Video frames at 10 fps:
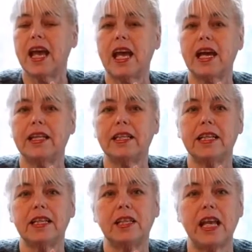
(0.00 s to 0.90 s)
and
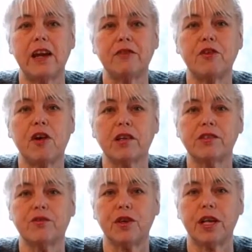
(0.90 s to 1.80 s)
they have a
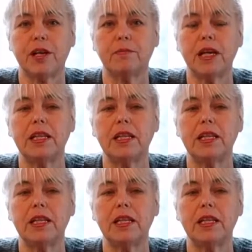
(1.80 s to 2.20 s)
cross for him.